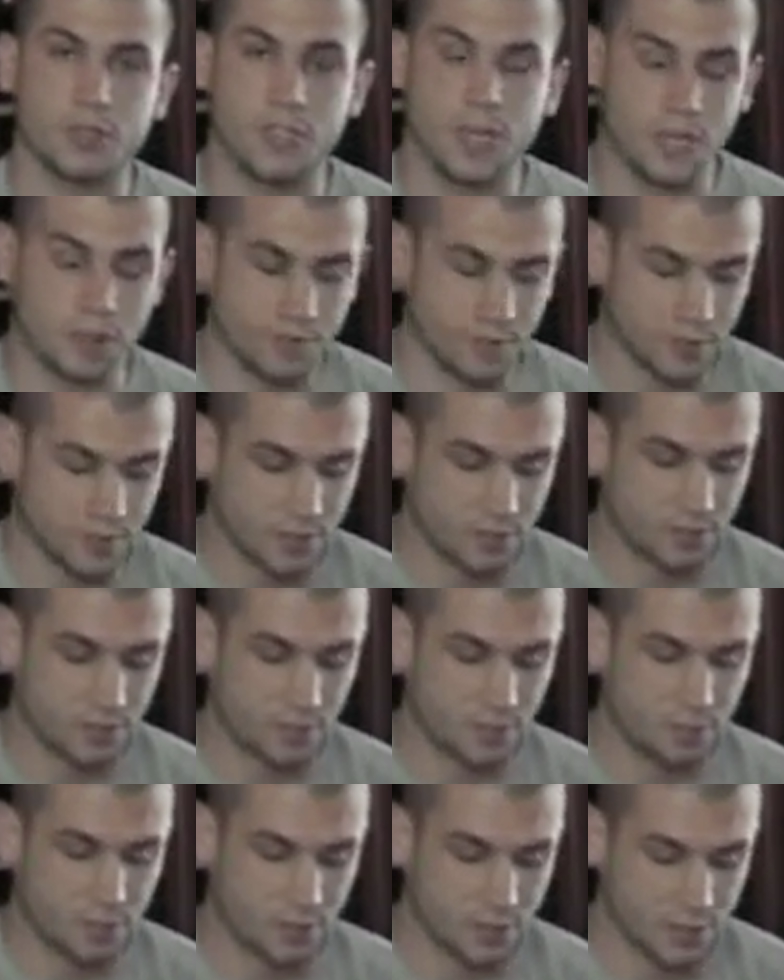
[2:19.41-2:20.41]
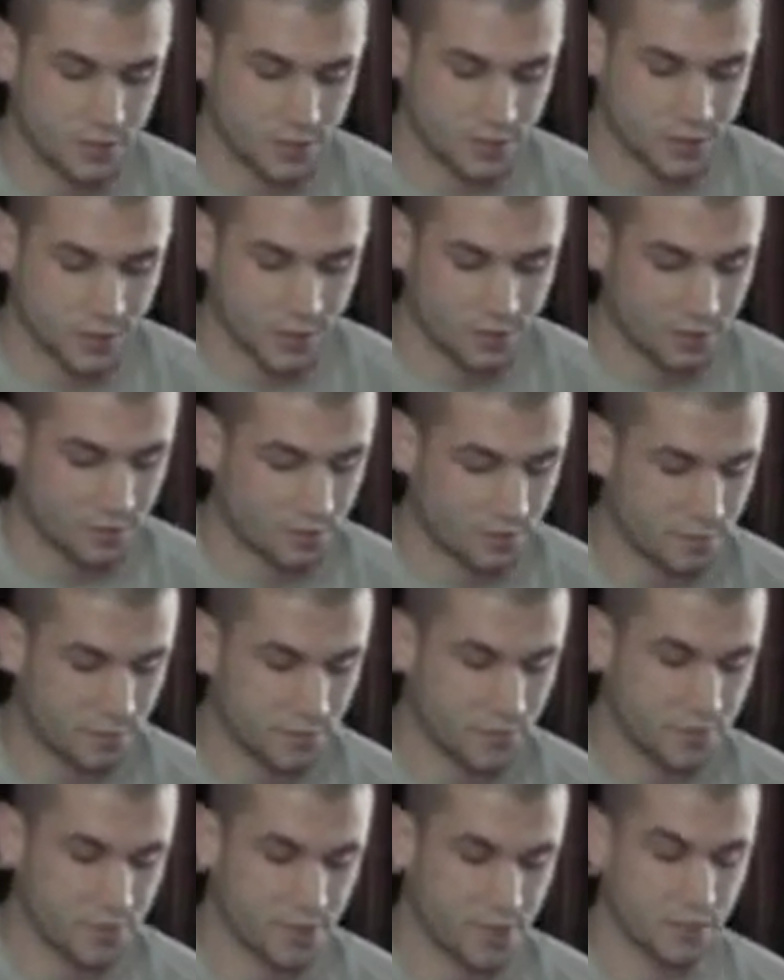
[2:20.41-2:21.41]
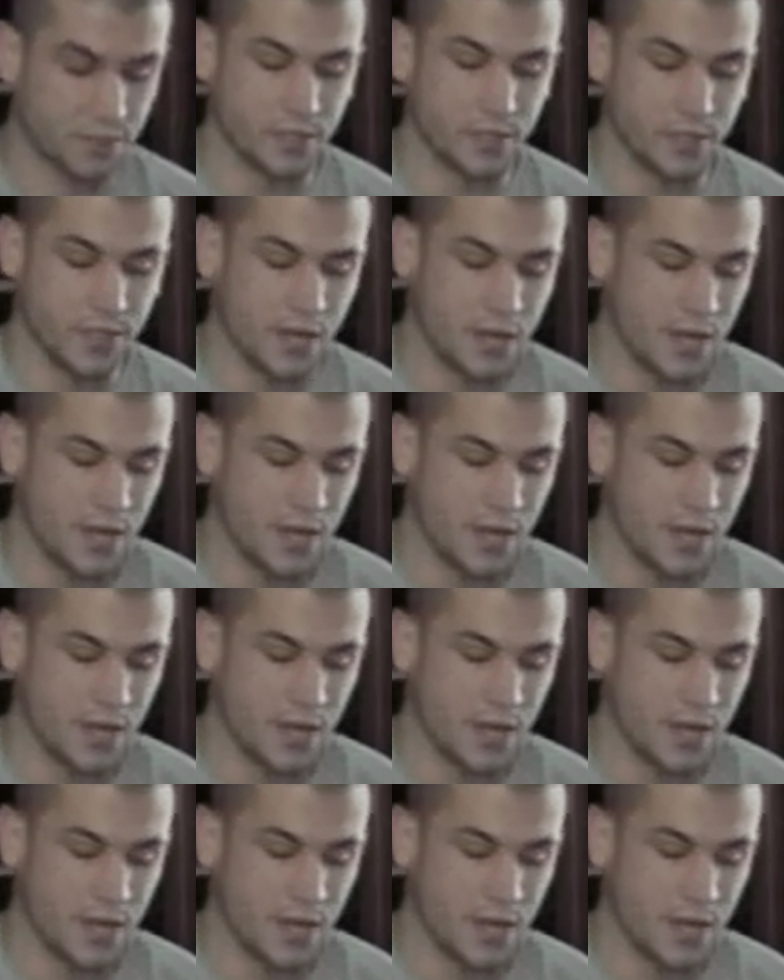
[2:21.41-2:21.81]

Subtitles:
Chavez from Princeton University